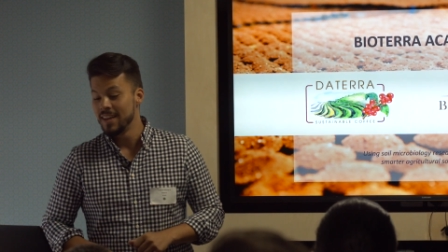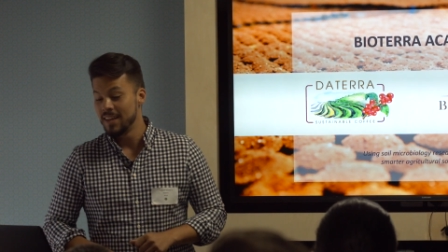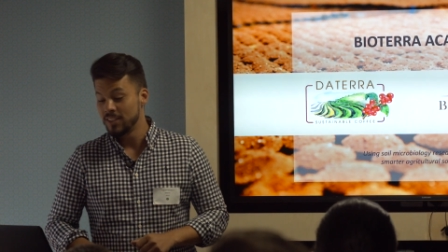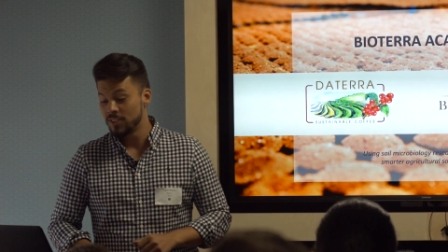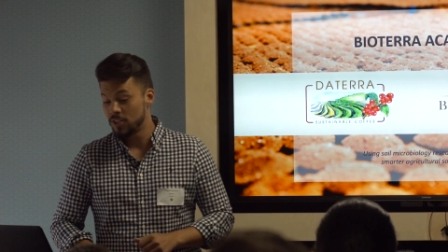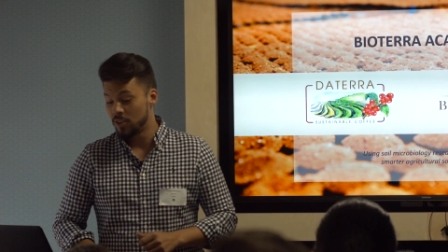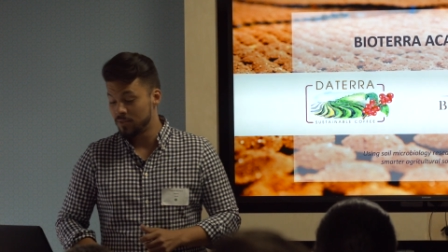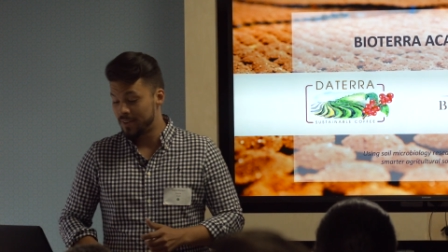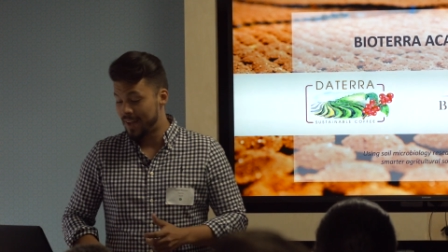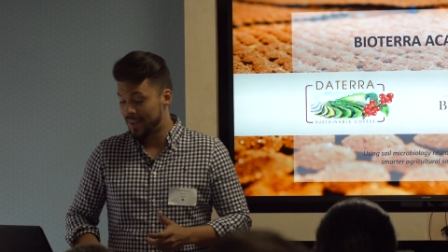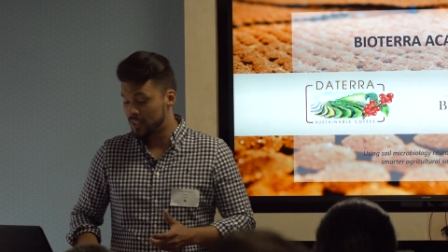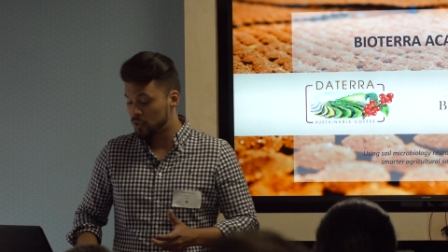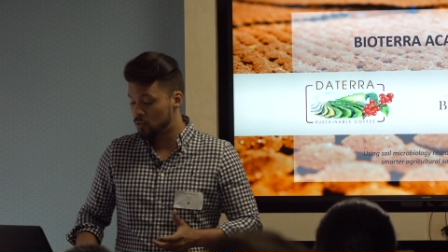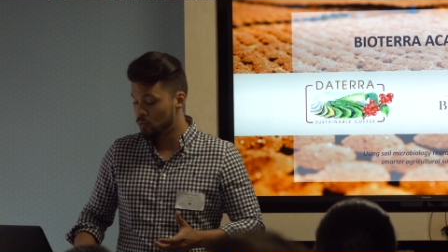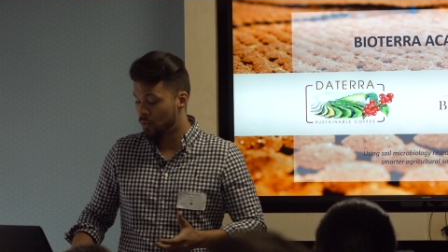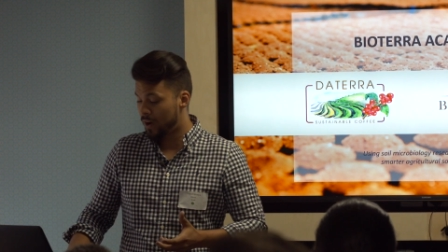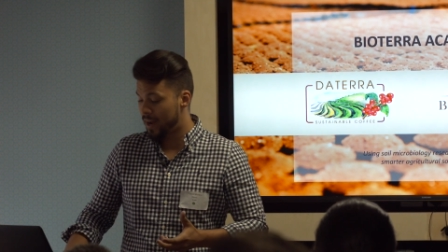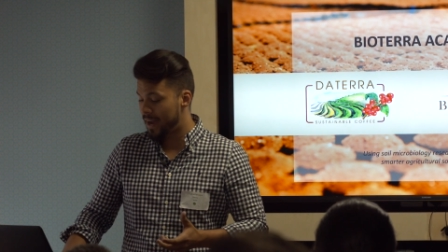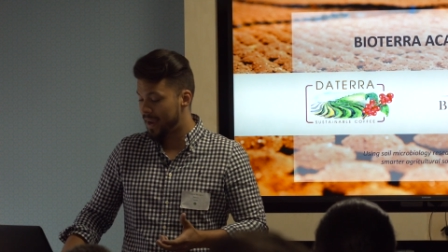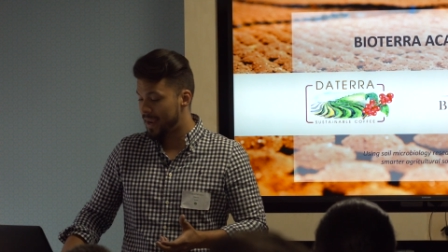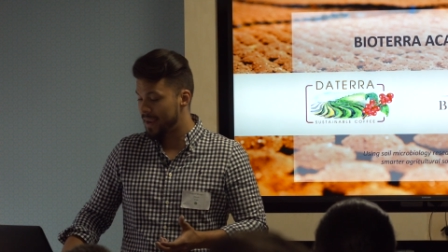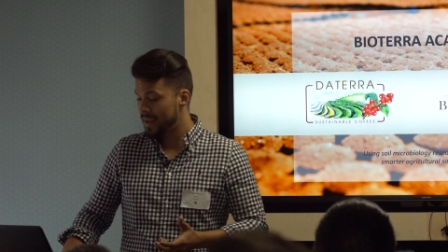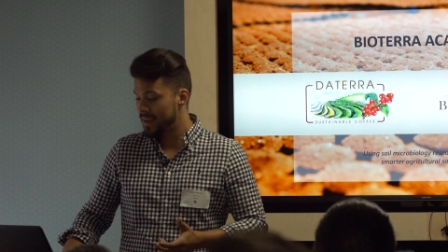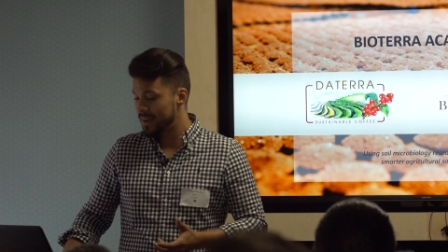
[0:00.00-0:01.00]
So that's
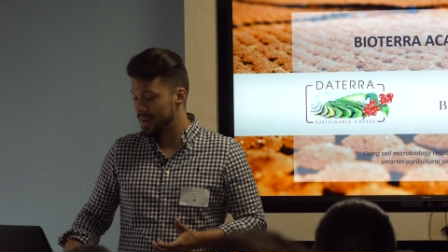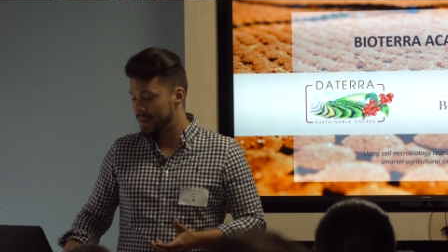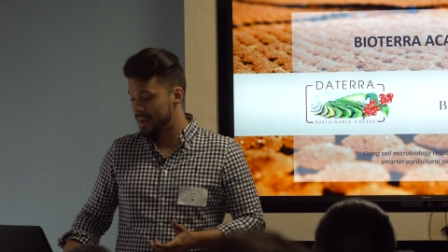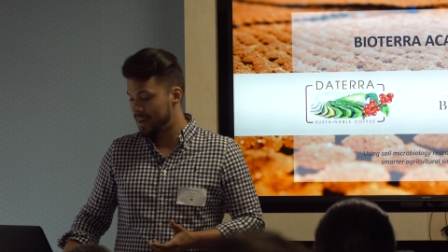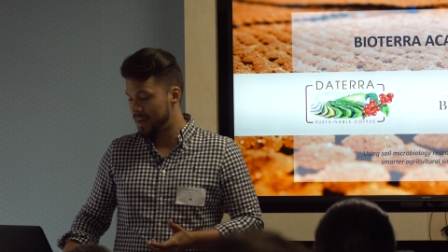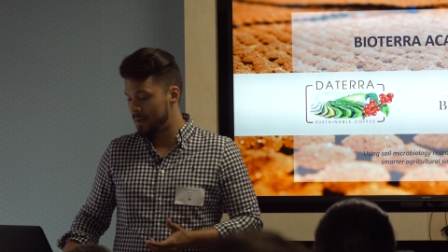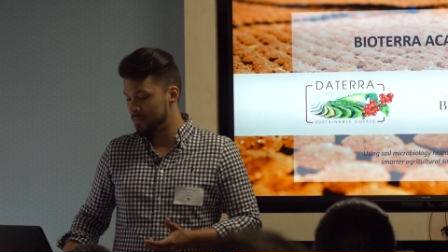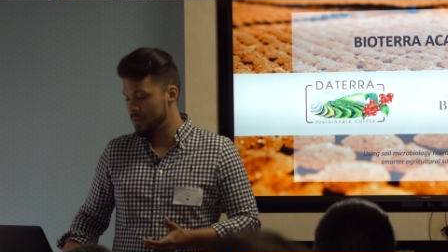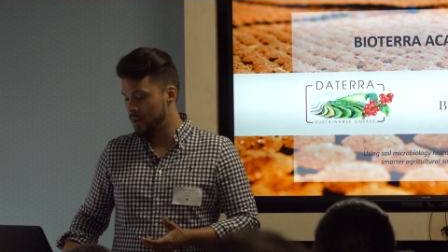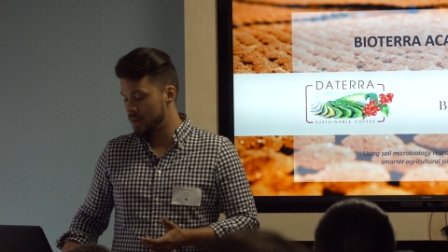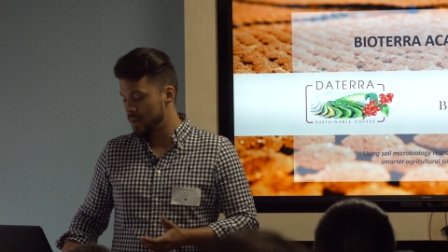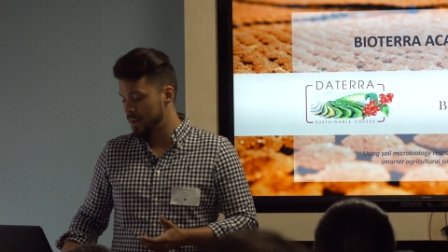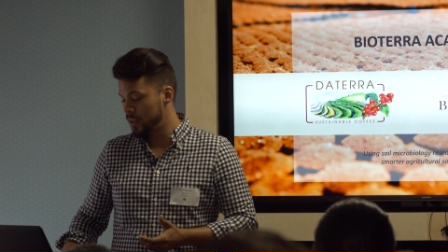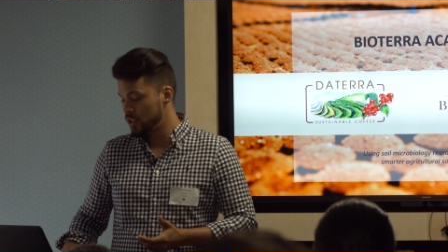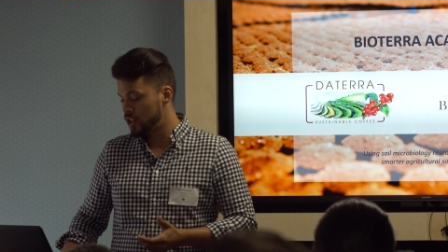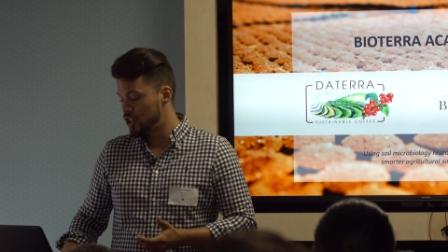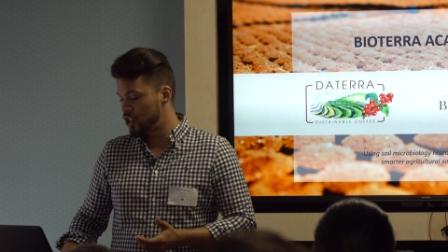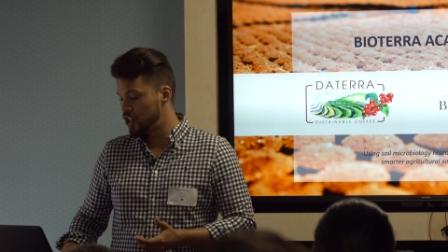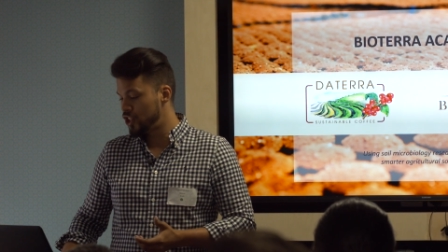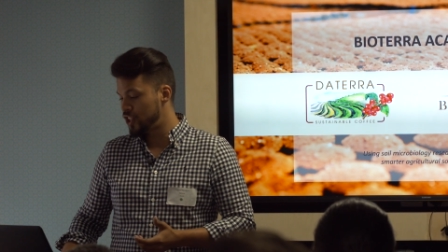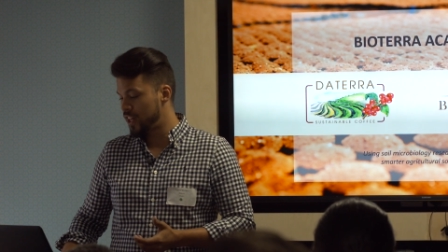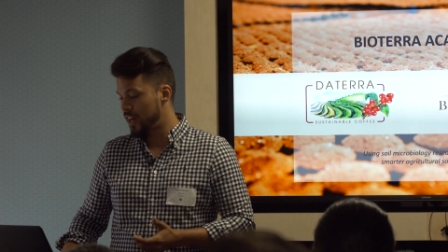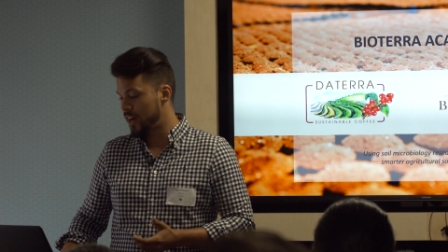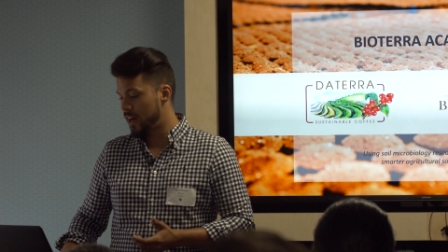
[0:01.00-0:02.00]
why I'm going to
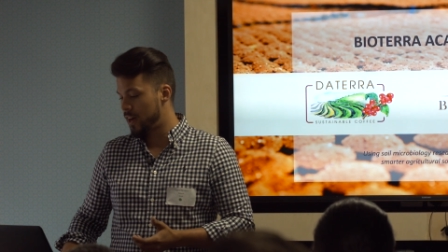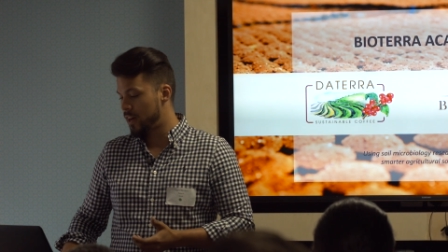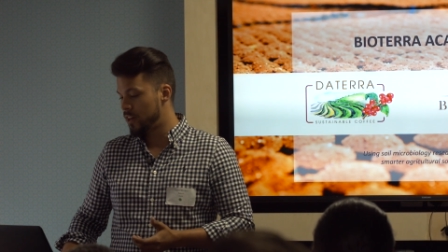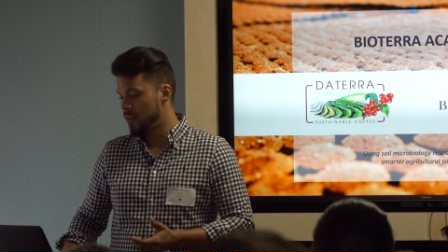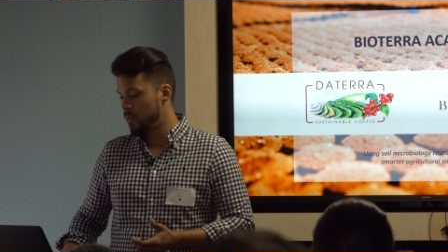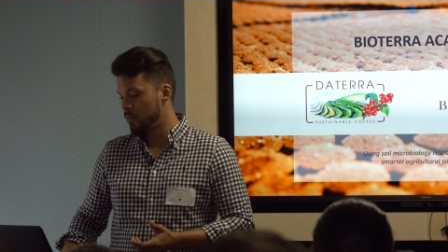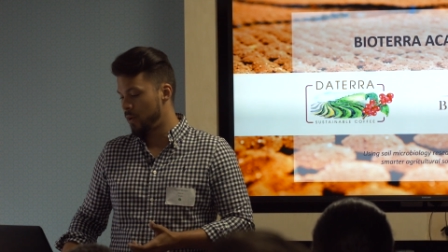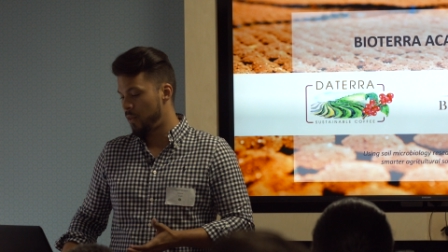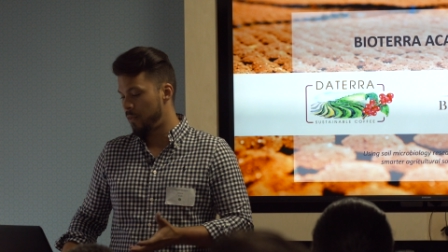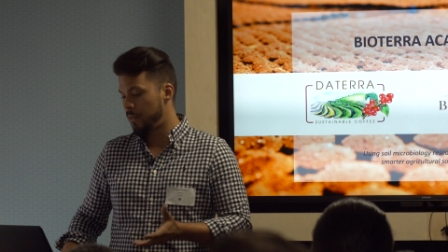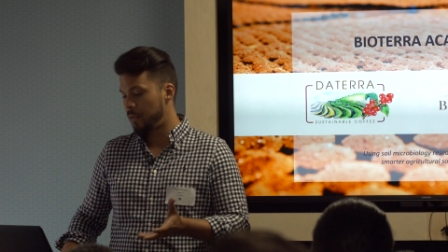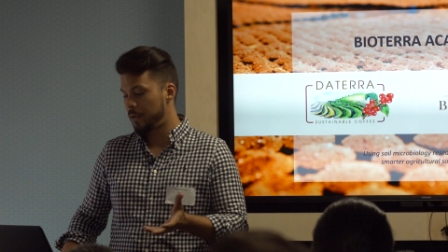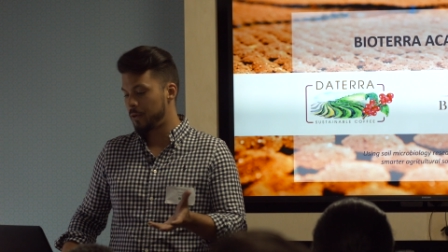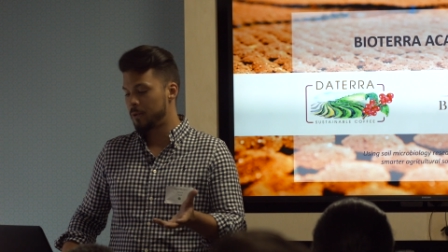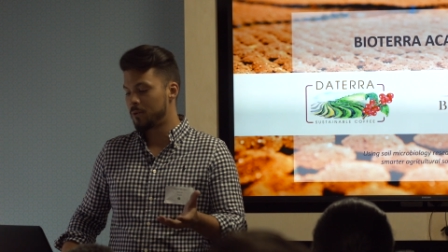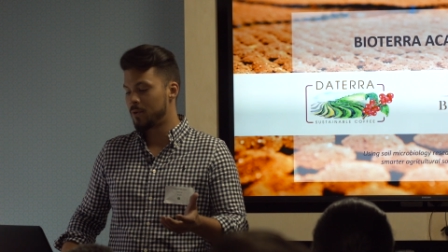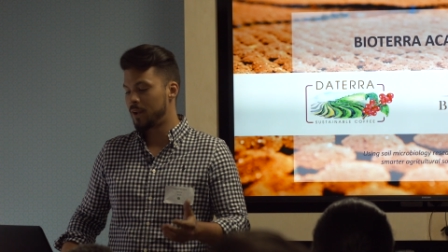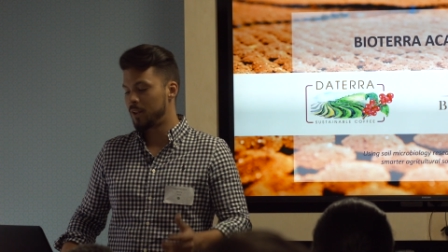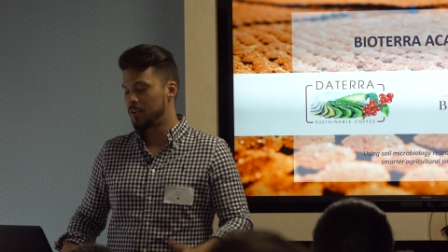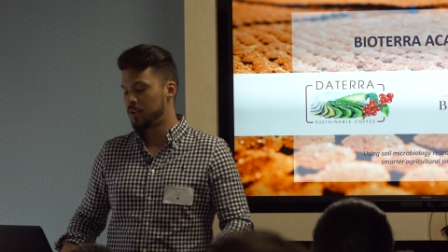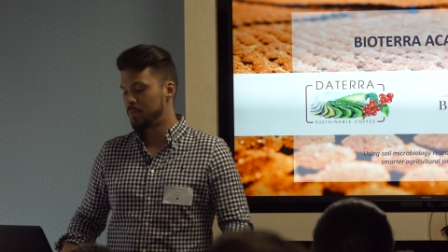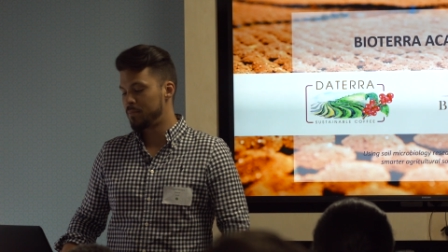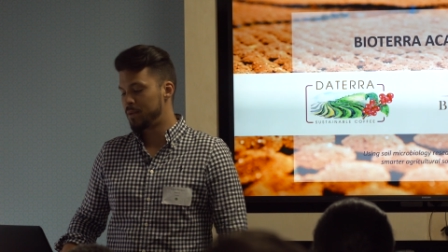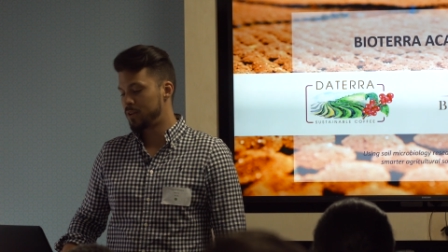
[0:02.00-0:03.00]
share with you
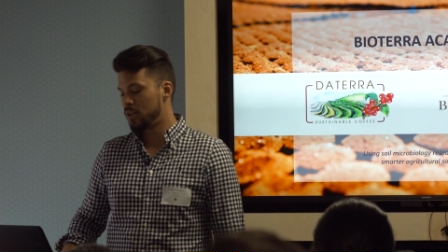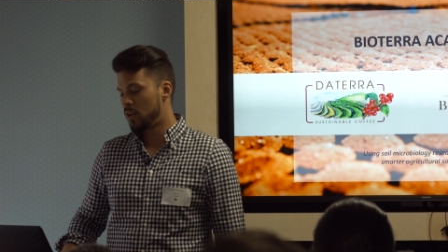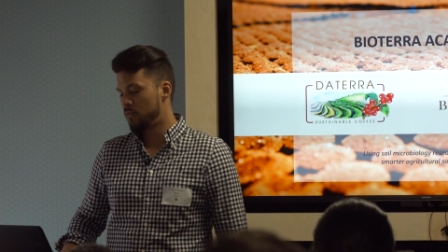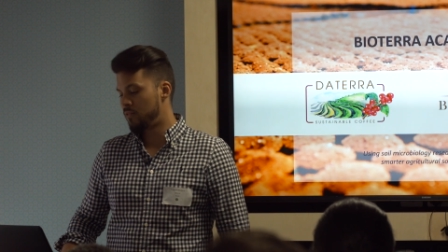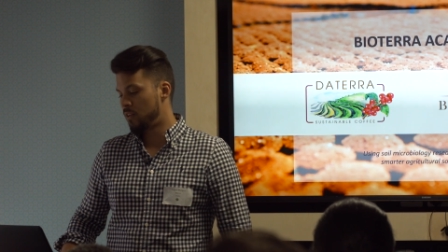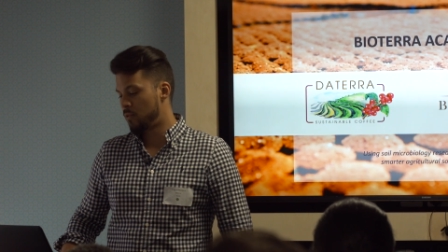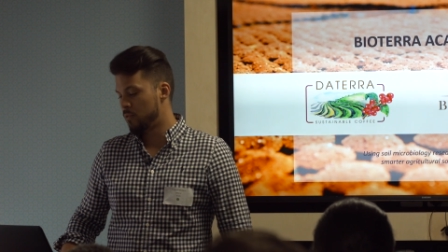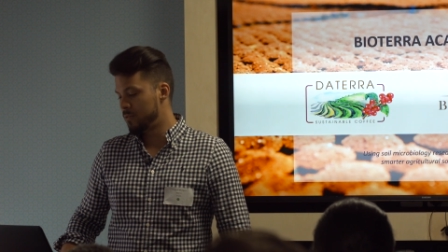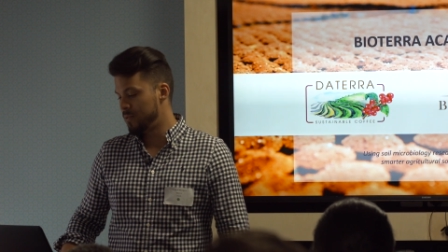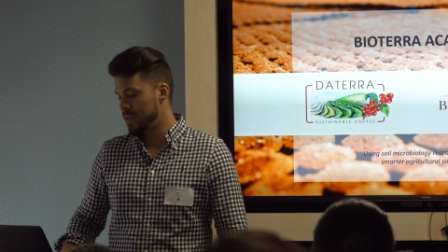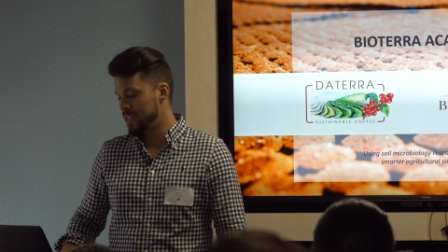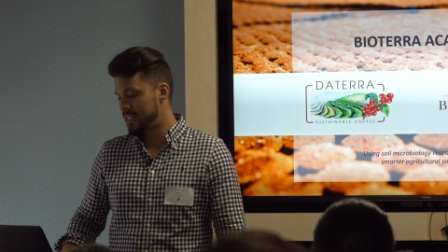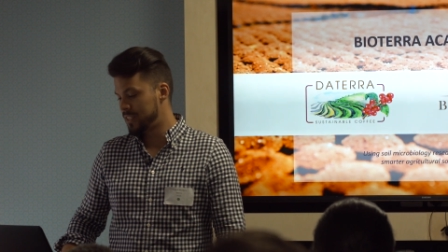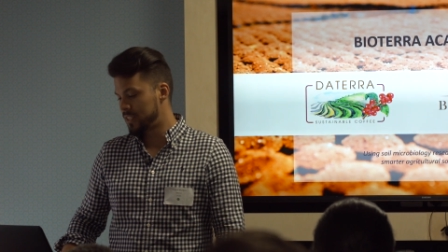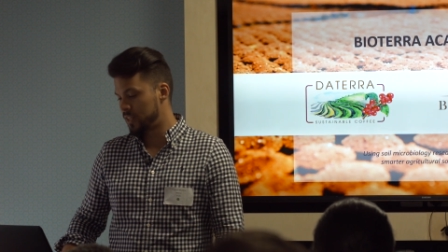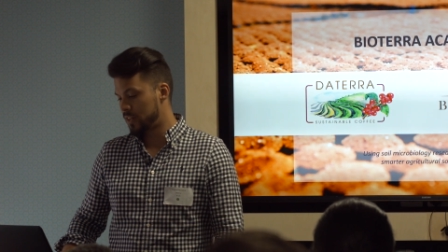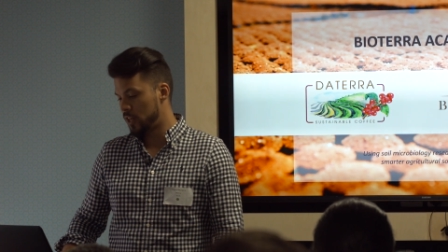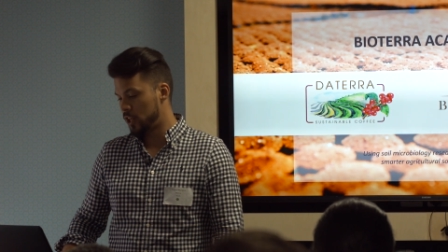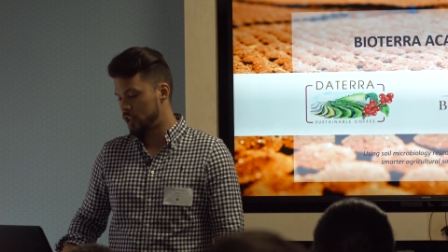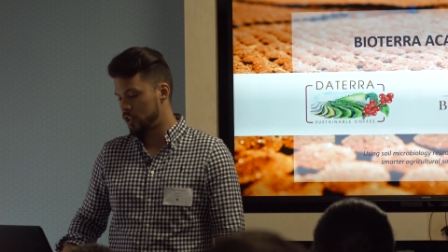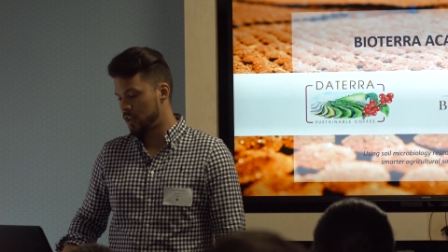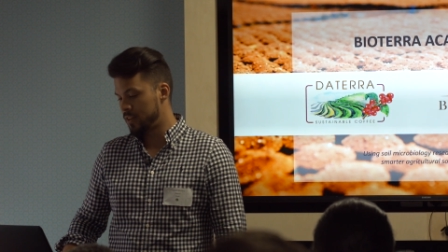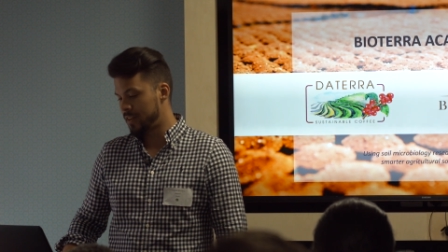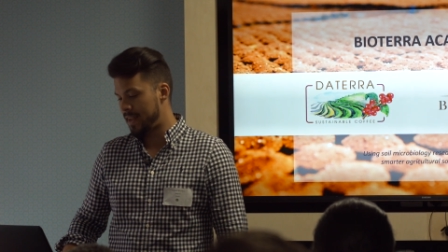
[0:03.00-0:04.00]
a little bit of our
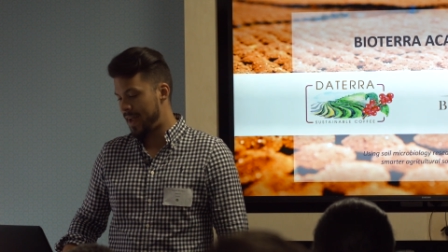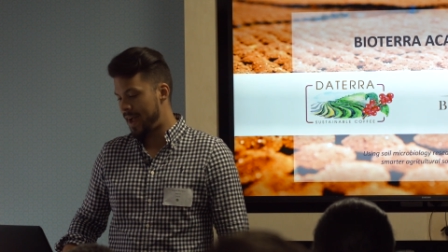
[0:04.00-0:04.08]
research on